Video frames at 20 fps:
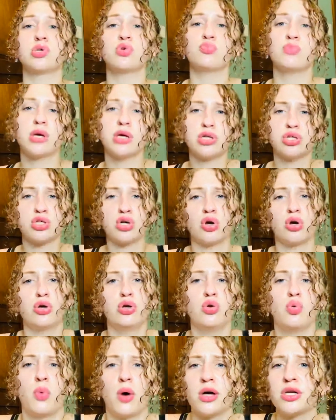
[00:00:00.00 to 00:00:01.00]
make sure
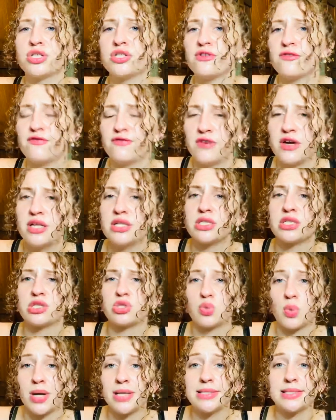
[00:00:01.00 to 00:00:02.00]
you wash your face
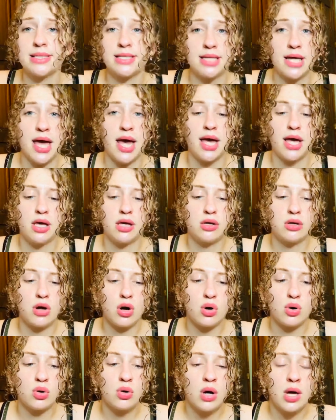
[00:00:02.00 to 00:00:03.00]
twice a day. You
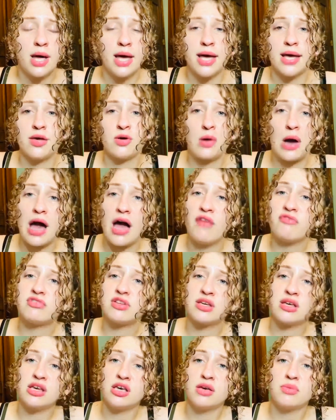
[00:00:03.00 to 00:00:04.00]
know, you have to
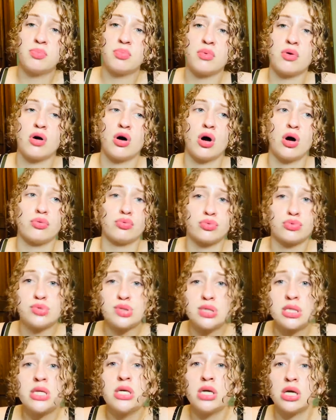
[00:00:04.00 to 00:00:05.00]
keep a
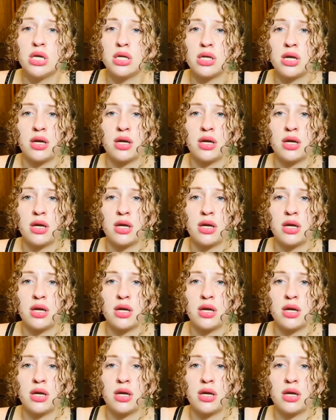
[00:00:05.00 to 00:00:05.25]
routine.